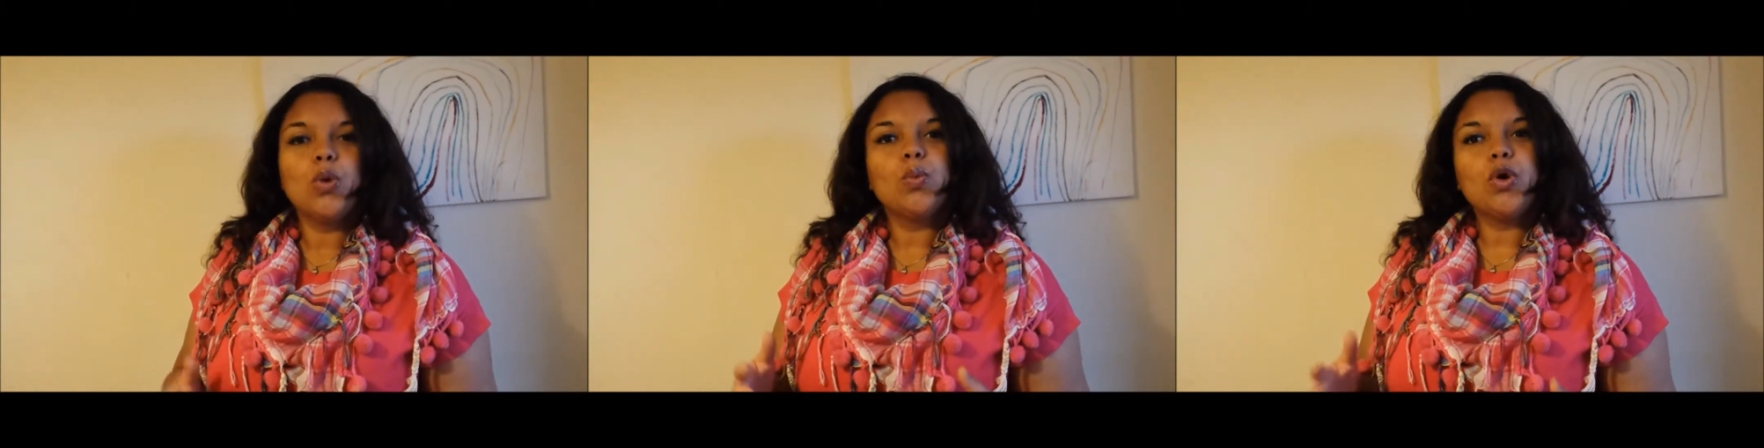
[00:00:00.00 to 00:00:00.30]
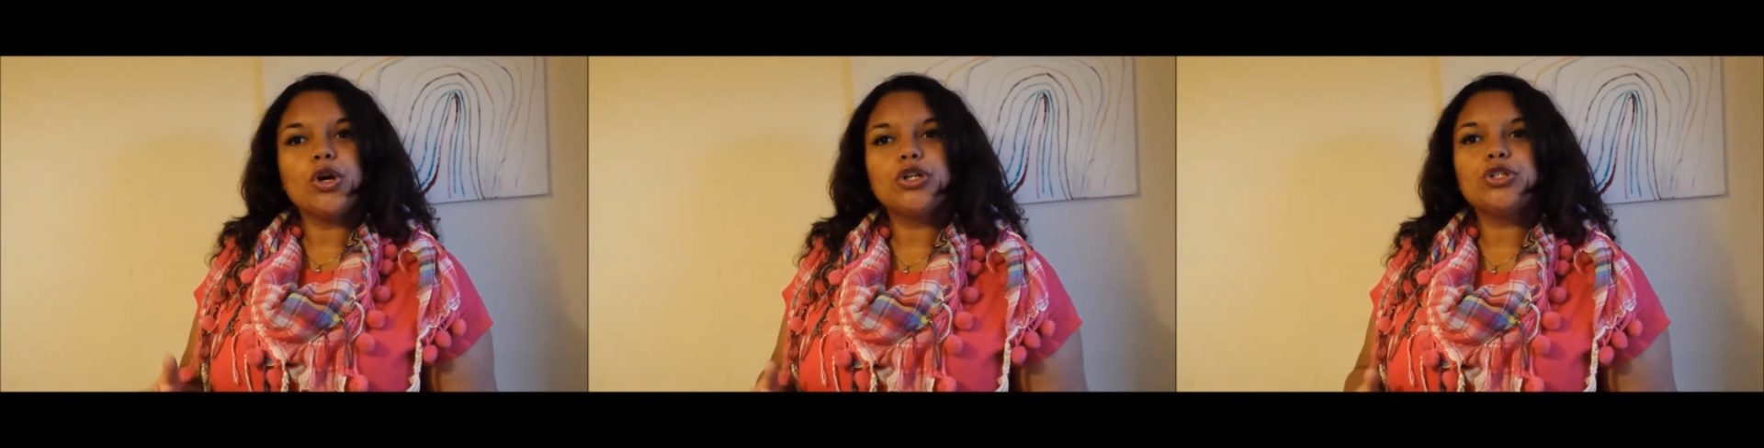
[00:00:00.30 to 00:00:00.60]

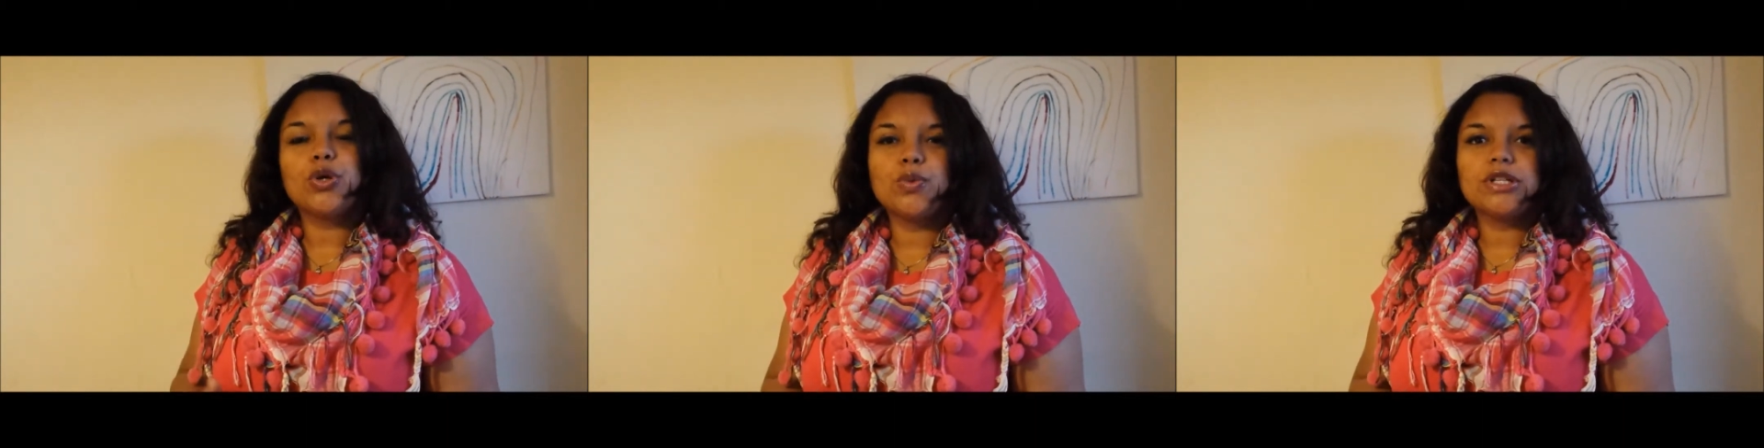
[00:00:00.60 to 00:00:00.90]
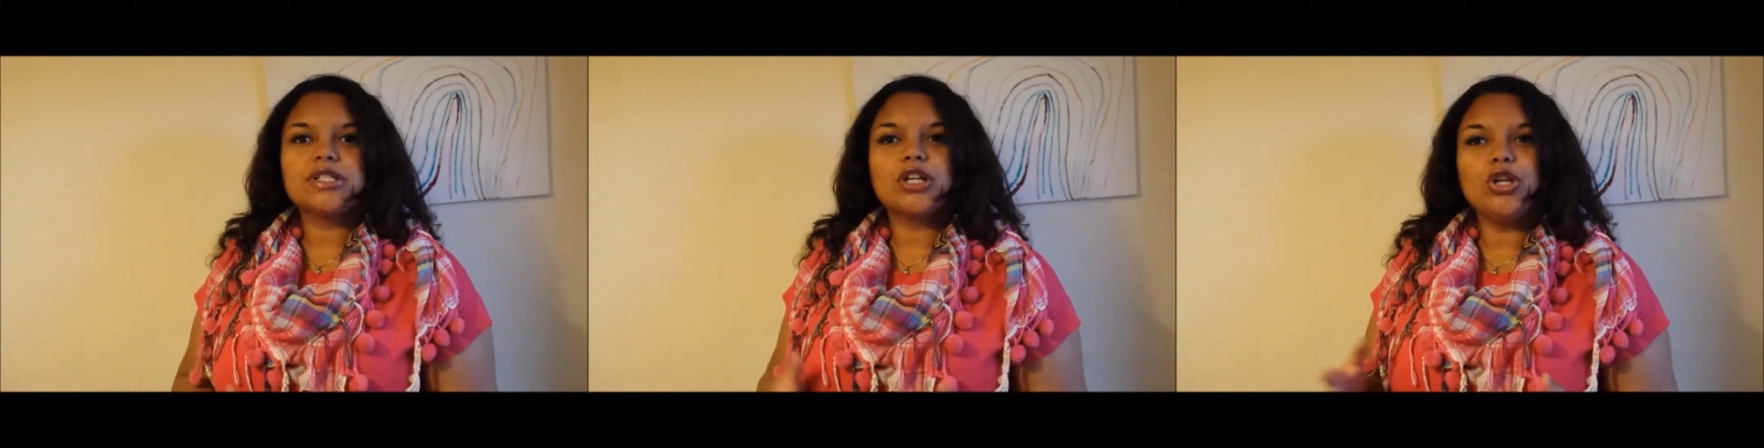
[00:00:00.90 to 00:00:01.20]
work
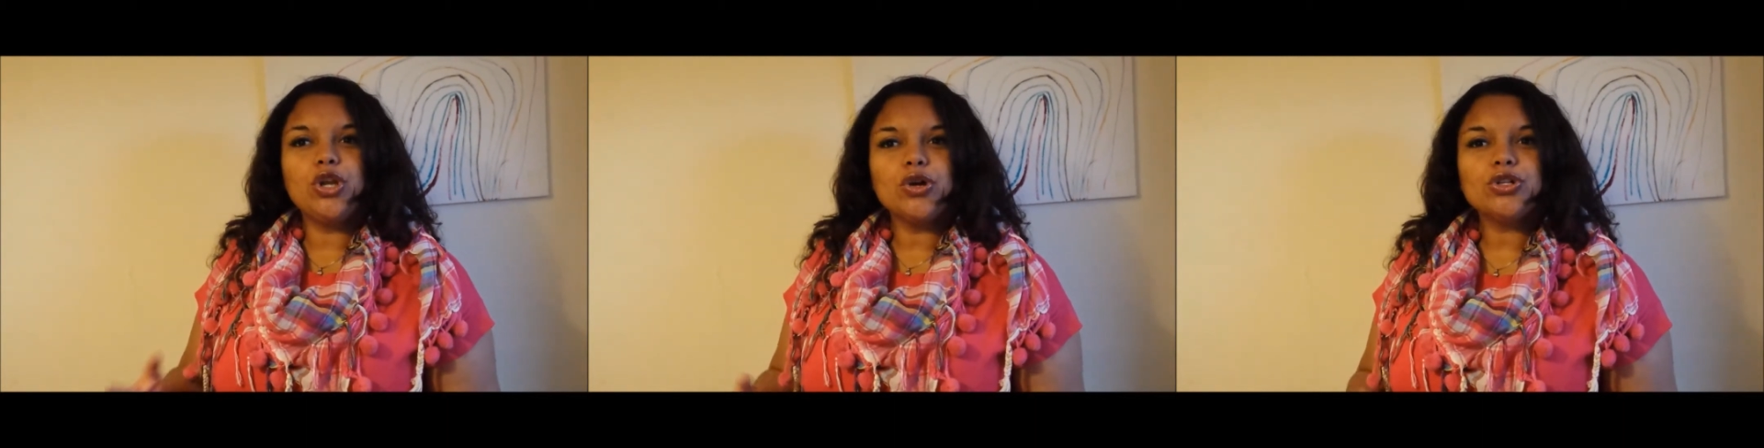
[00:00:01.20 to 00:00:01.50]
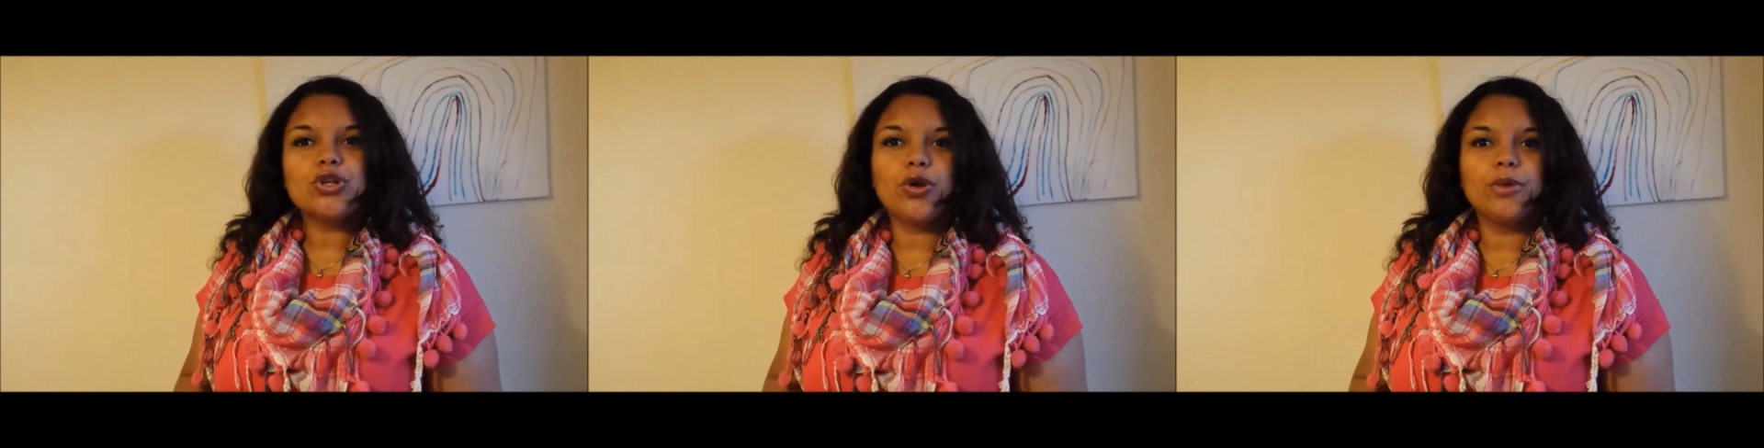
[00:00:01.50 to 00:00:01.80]
towards
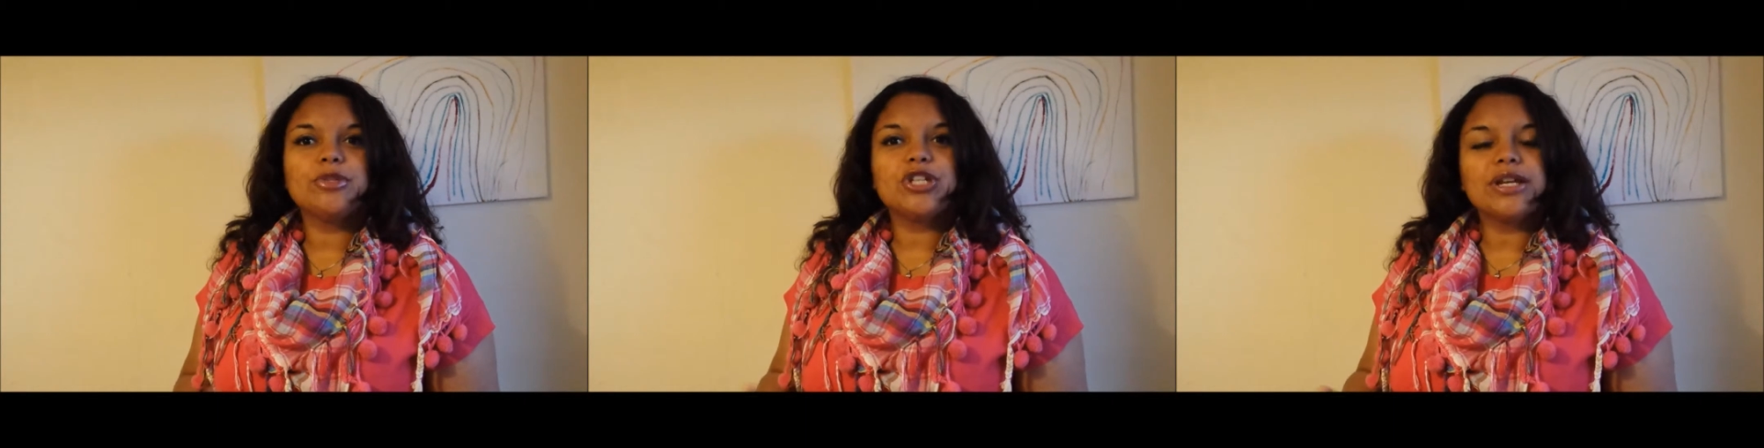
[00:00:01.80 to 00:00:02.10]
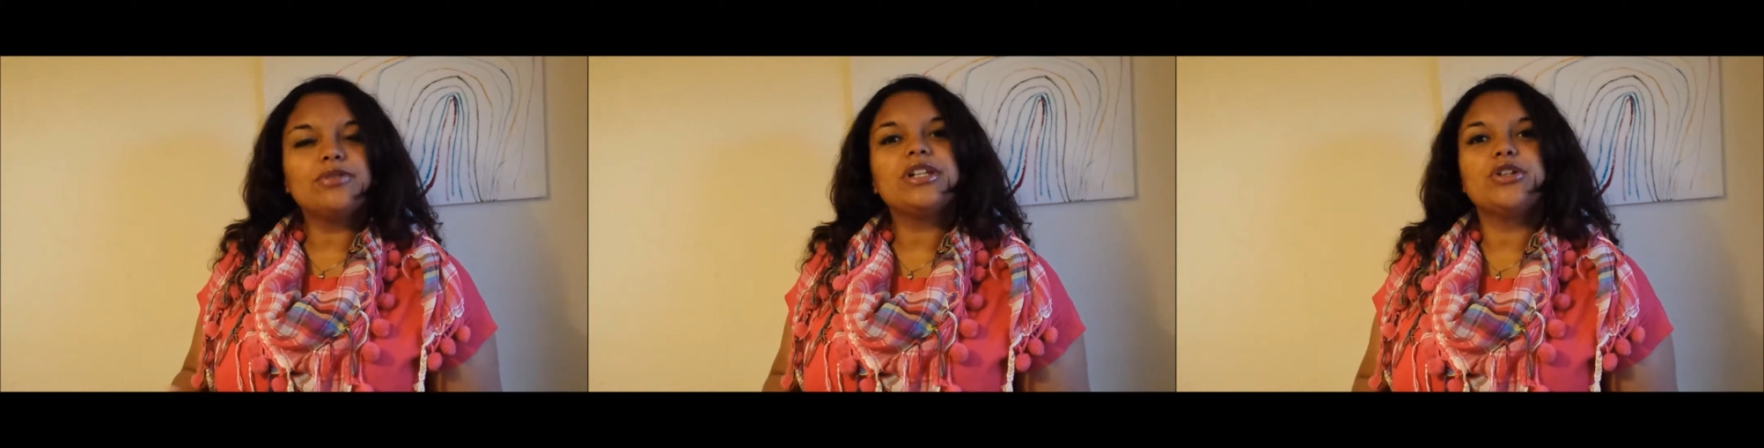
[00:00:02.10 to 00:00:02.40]
long-term
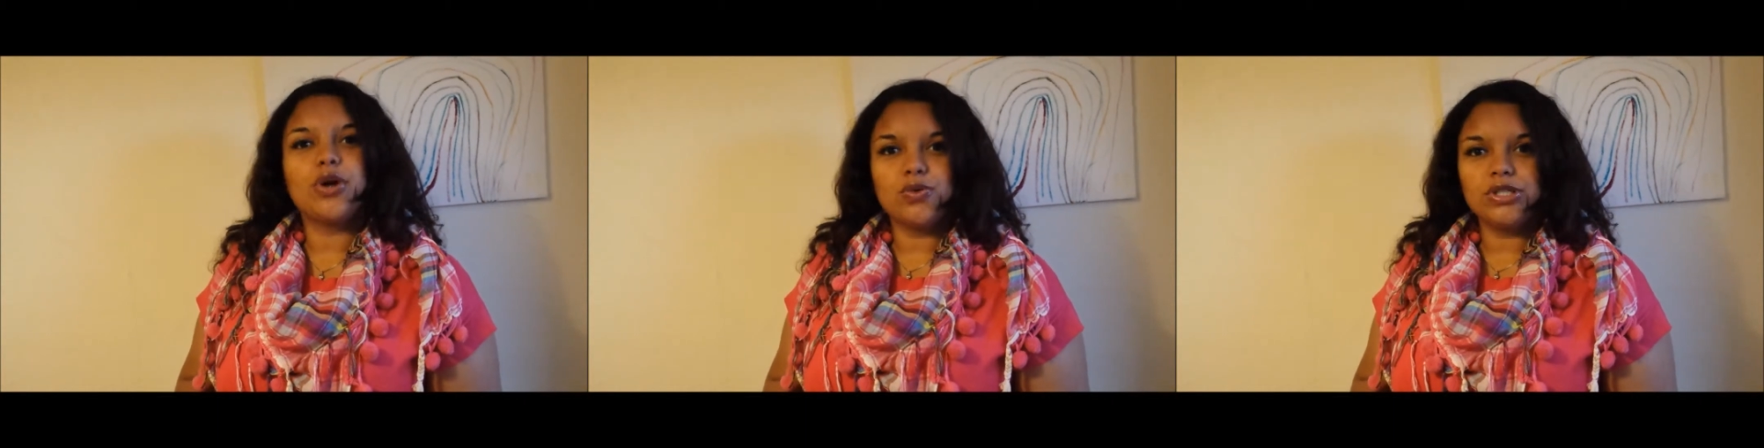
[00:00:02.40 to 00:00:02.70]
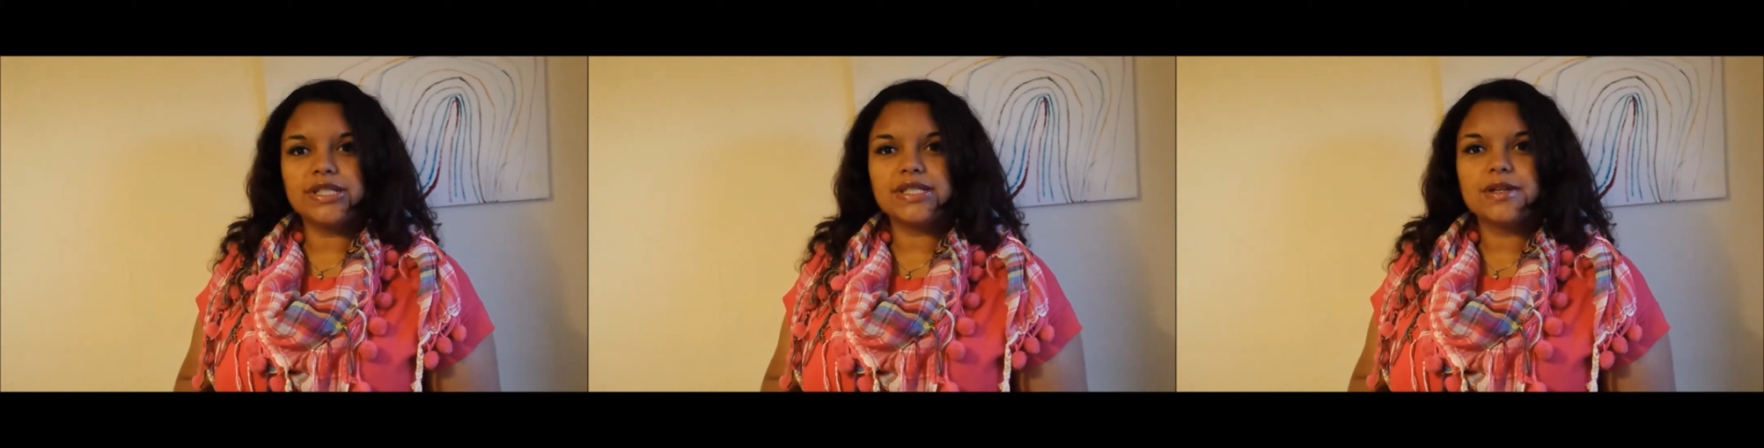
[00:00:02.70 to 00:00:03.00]
general
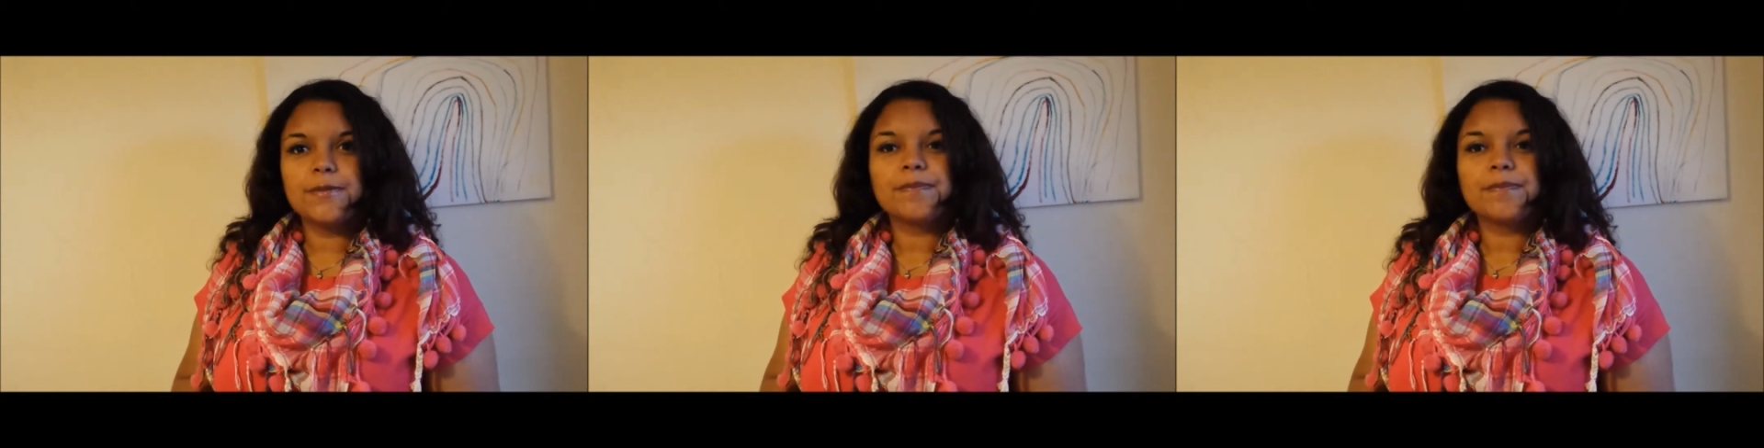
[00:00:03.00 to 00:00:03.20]
goals